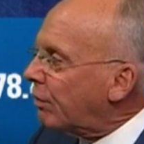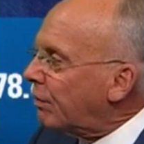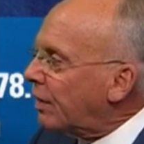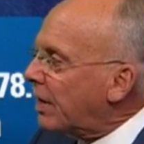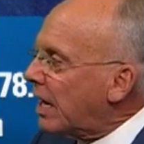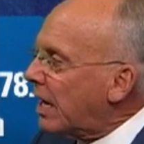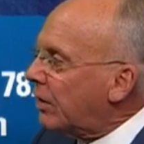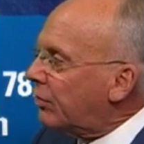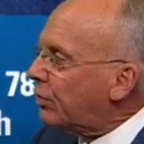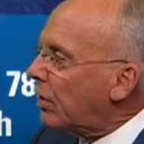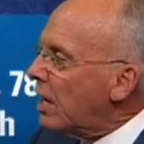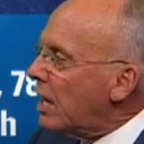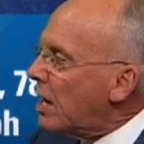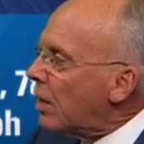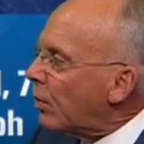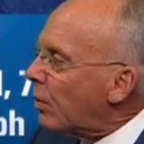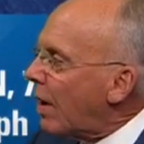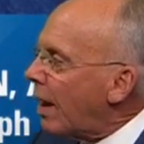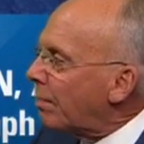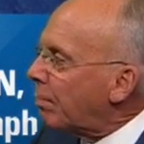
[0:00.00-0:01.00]
of these
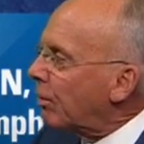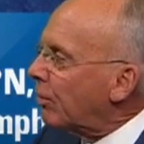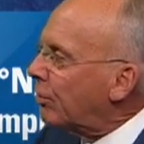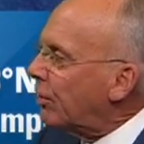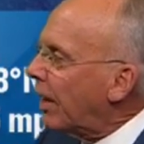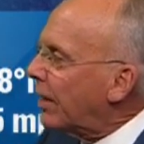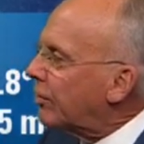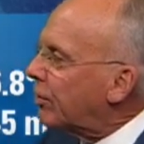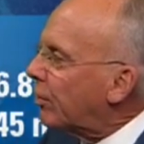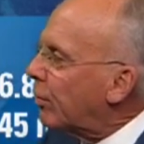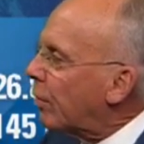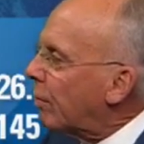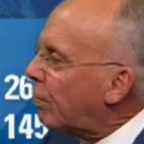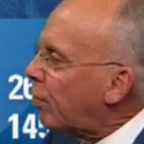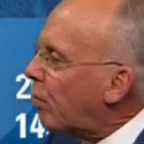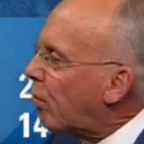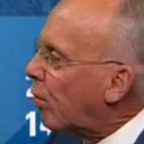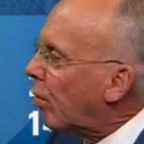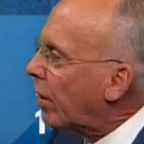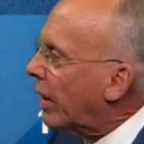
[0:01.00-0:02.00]
represents a
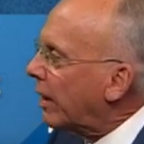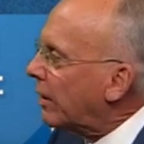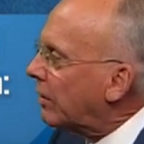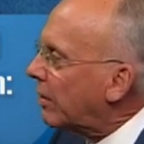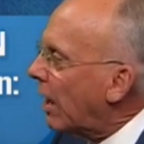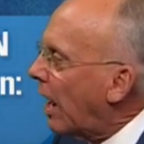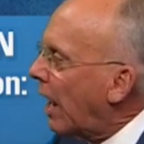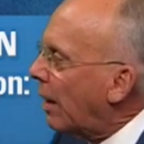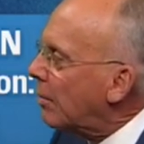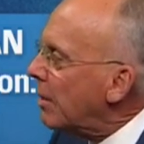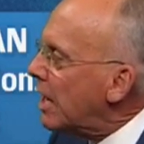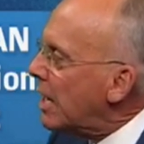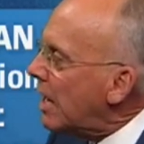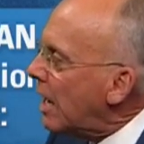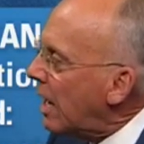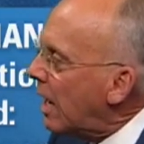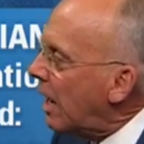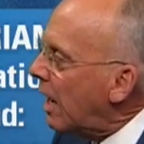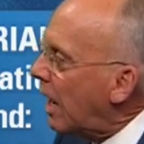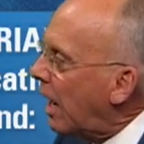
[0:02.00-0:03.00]
reporting time
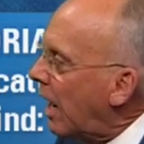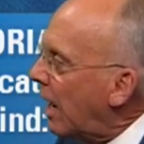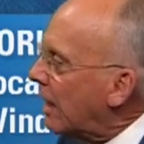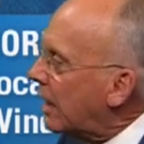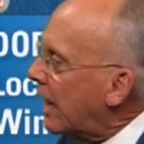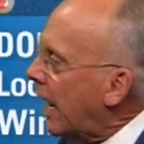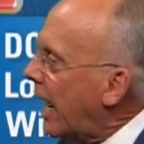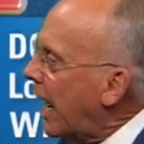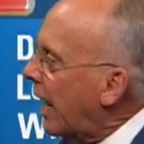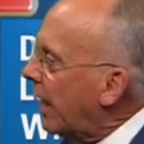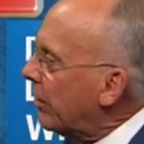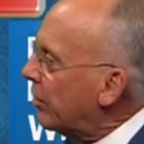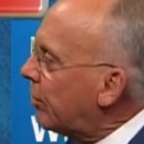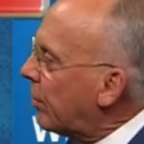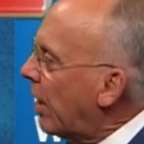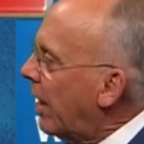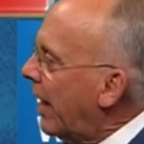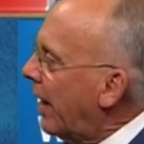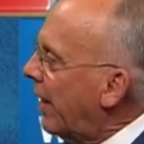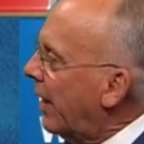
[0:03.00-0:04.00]
uh, again.
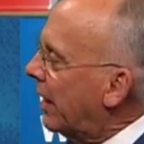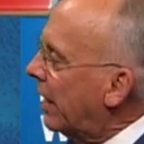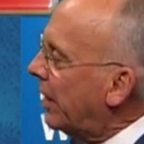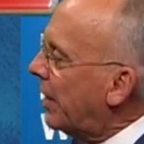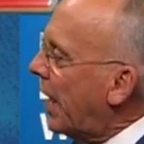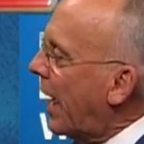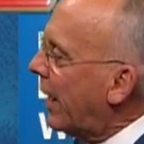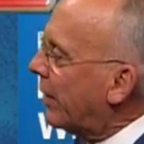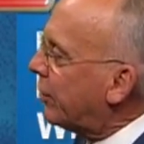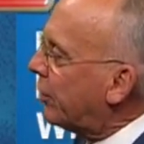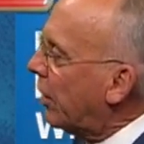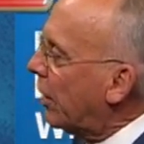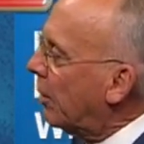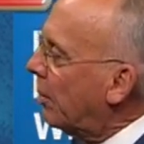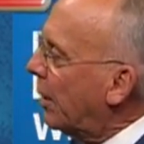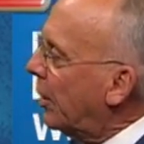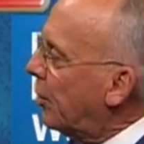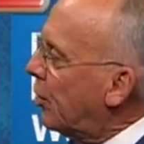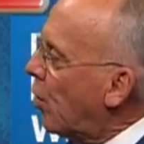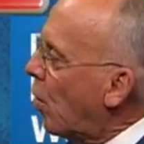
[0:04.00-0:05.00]
So it'll notch a little
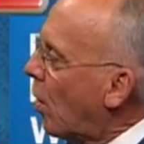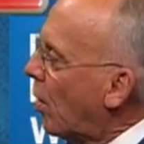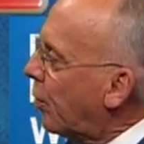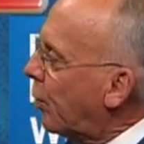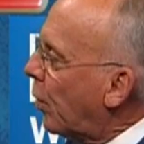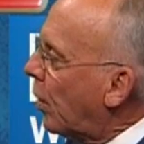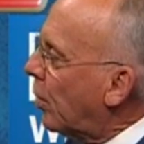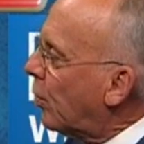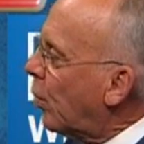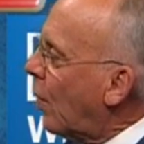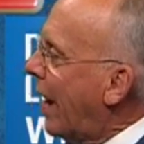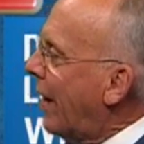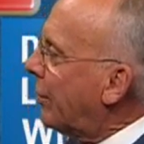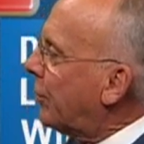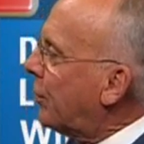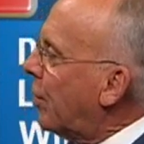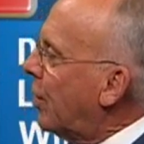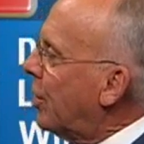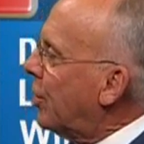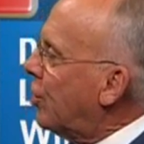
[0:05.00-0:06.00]
bit northward,
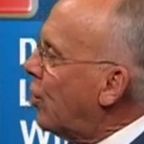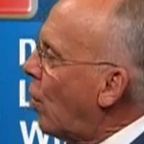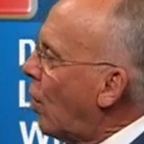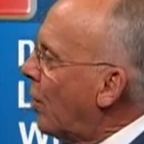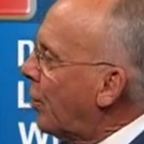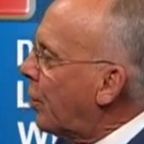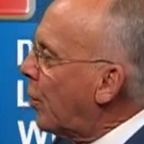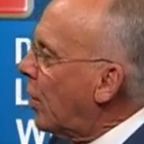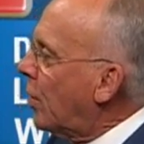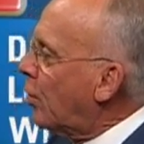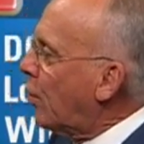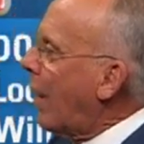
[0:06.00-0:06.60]
westward, northward,